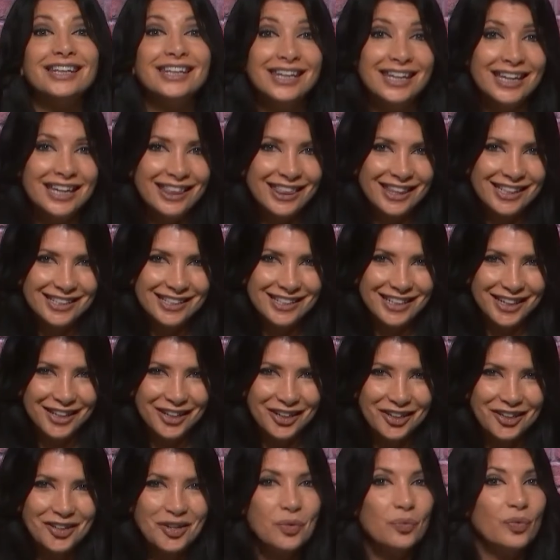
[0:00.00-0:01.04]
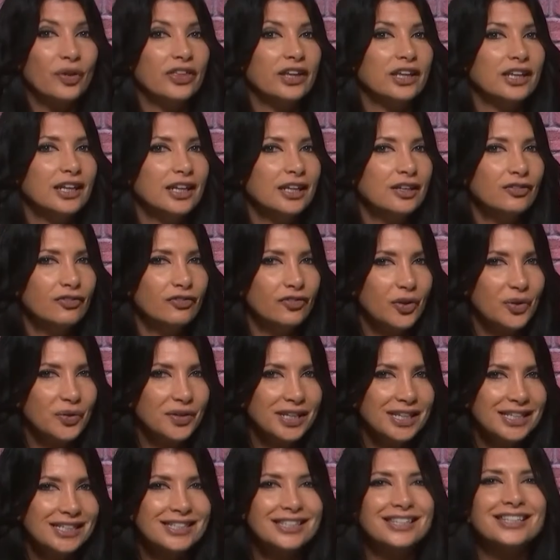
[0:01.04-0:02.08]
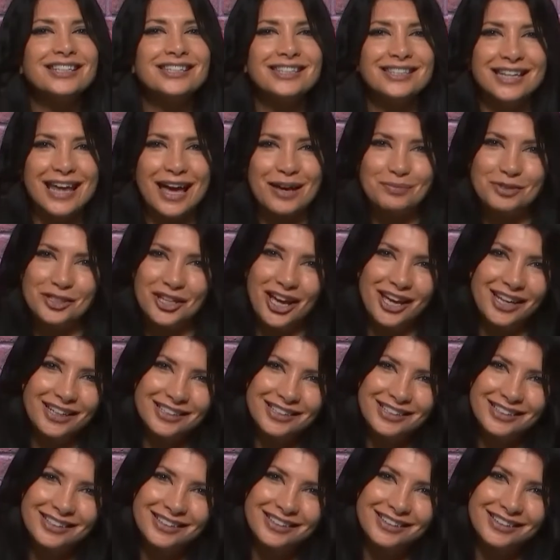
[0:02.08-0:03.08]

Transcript: Keith is here with an in focus snapshot.